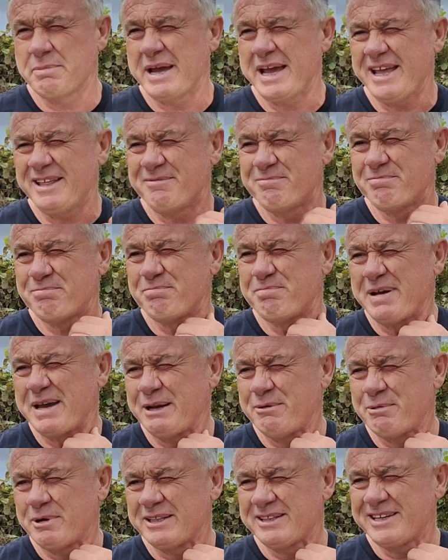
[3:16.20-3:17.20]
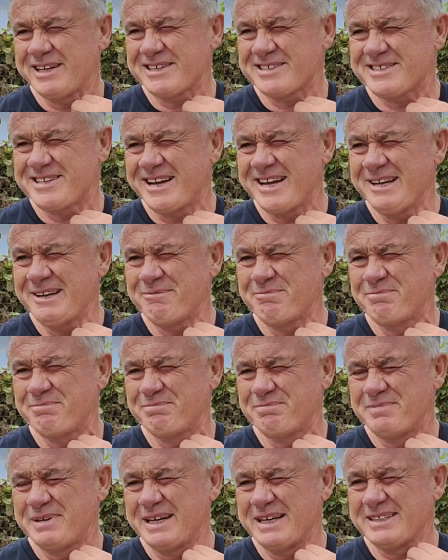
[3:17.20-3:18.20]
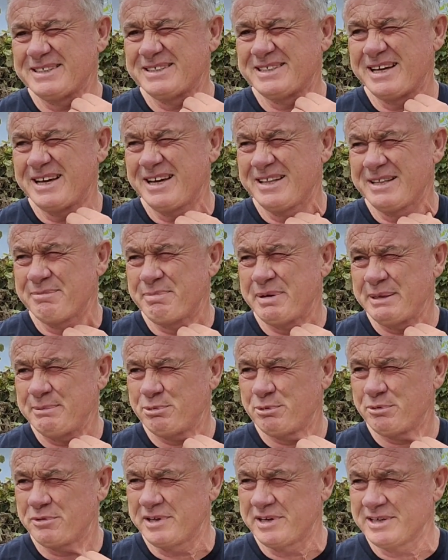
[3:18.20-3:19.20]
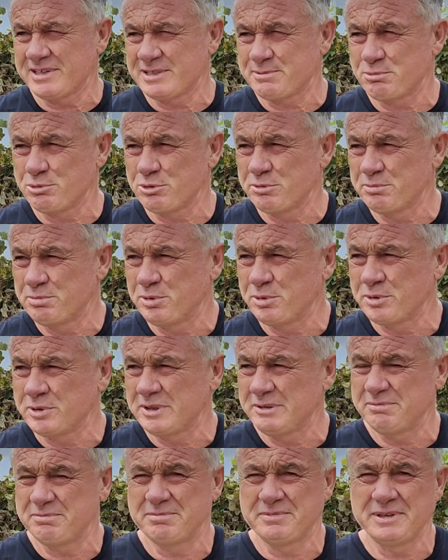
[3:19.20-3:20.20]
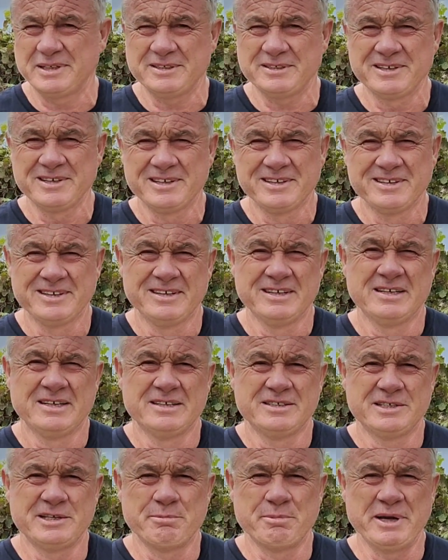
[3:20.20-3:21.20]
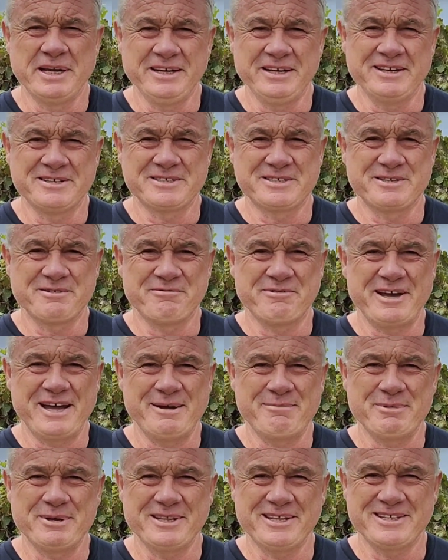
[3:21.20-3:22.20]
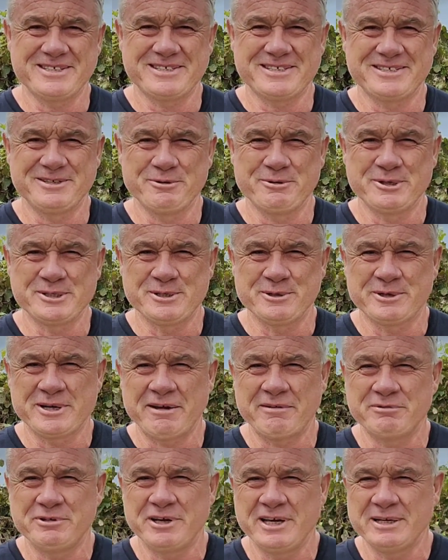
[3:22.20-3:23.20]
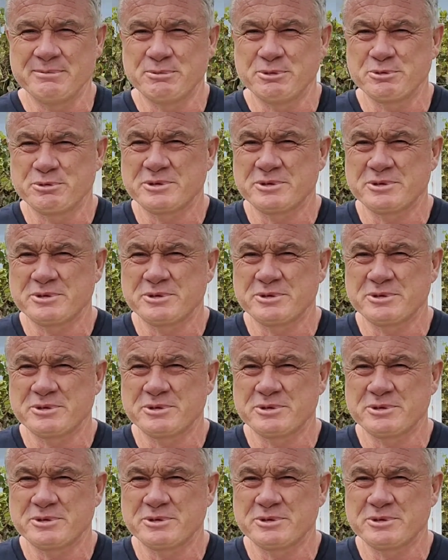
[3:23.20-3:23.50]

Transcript: That was a bad one next day, but the people thing's more important. But to me, as the farmer, you always look after your animals.